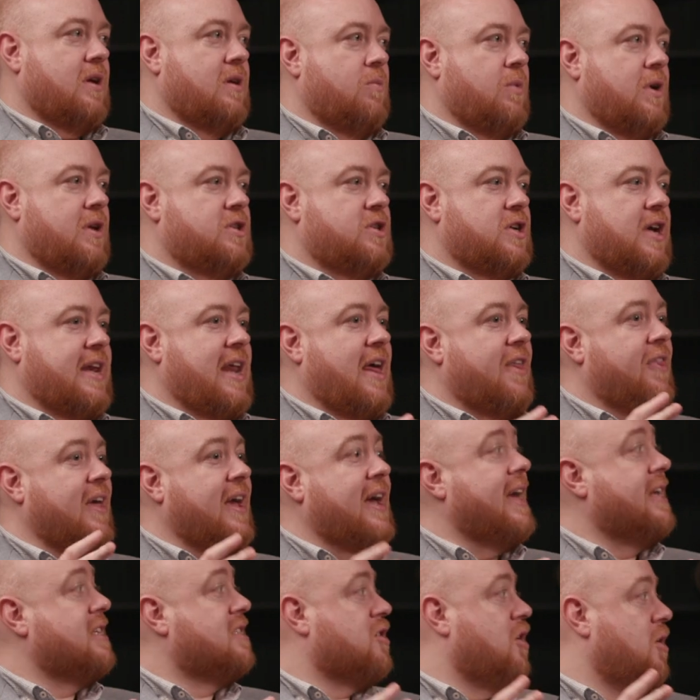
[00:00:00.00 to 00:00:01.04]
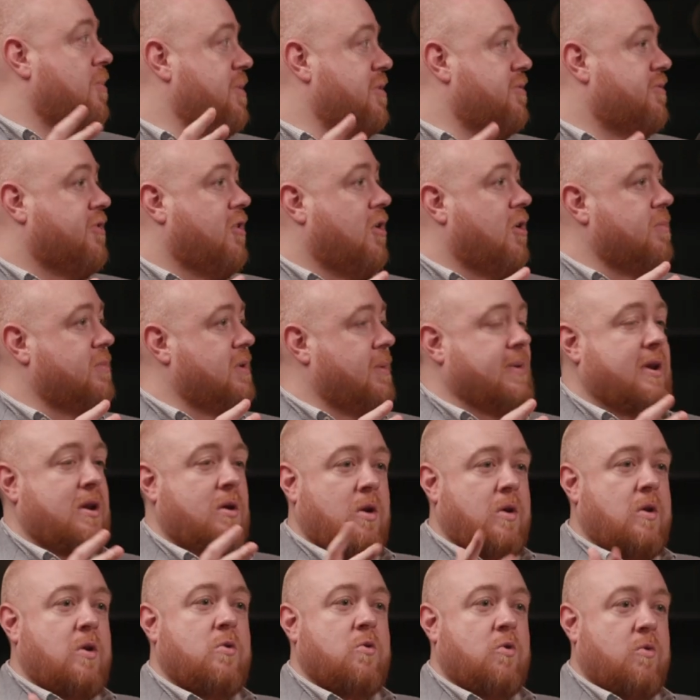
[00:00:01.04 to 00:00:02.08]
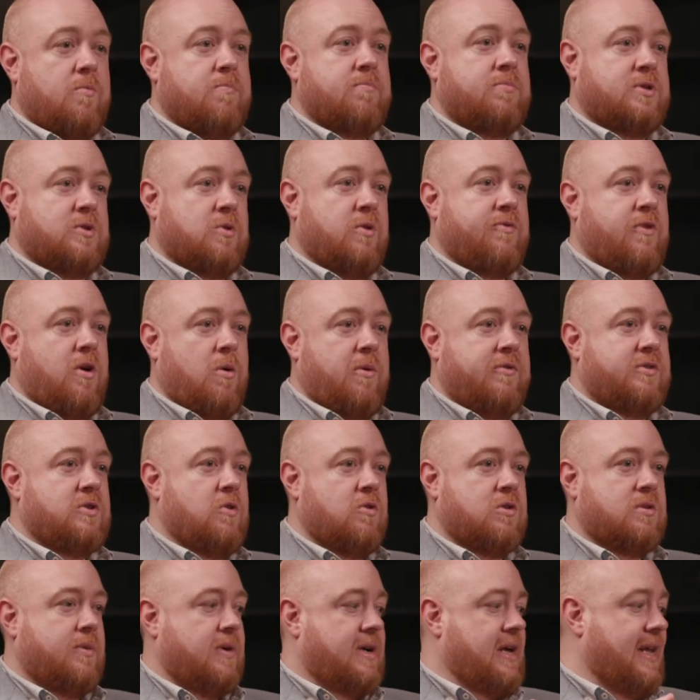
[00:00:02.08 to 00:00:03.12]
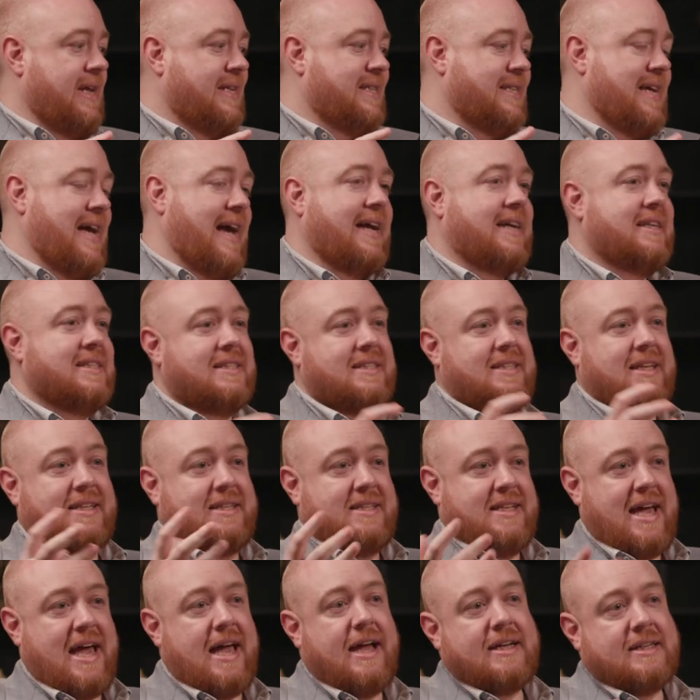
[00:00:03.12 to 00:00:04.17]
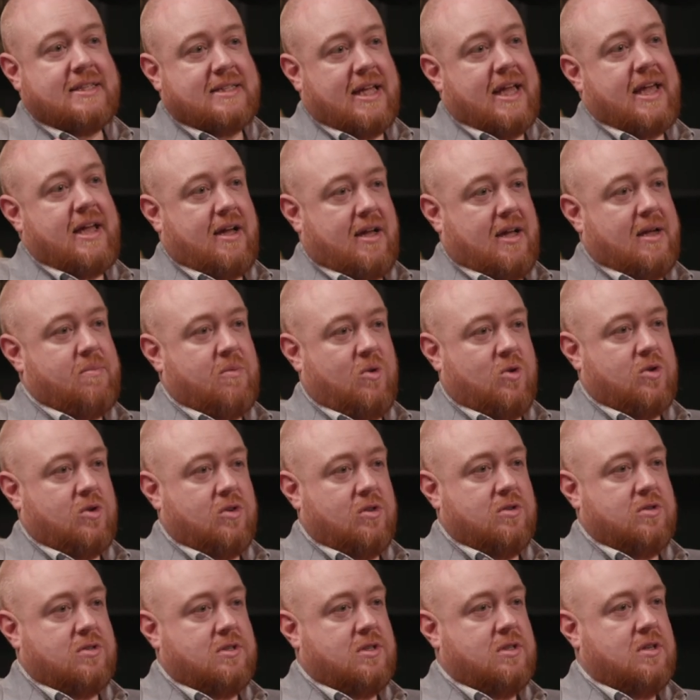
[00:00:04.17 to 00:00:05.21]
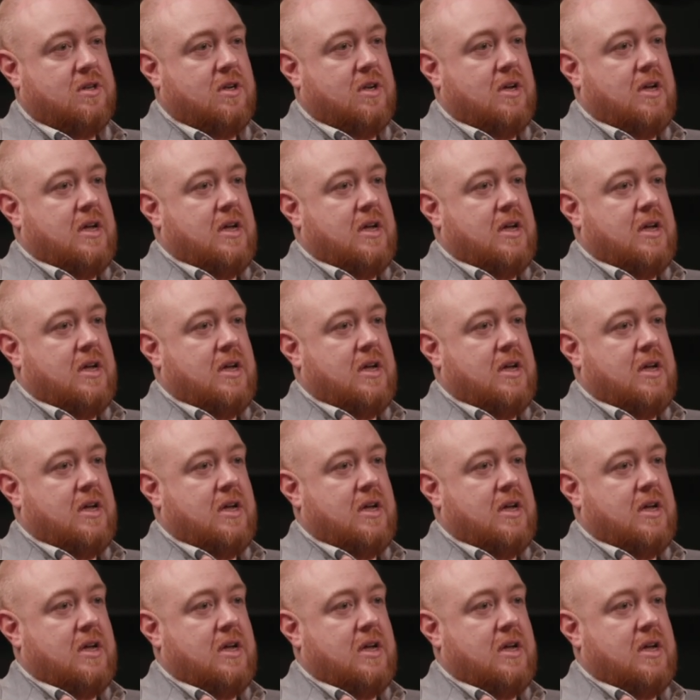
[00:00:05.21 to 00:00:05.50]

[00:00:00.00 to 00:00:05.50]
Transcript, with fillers: which, and I think is coming from. I mean, I know so far we've talked about kind of text to text AI models,